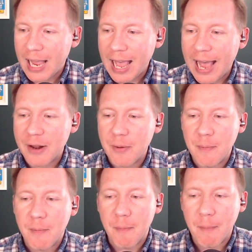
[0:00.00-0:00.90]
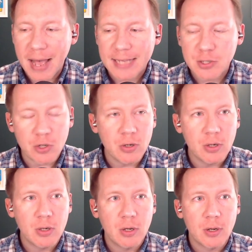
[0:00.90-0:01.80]
Adam Mazur,
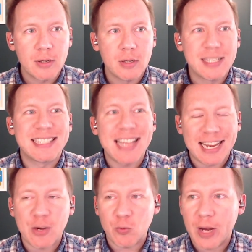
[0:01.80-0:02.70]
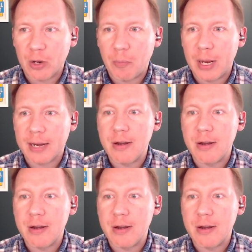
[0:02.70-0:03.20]
second round pick,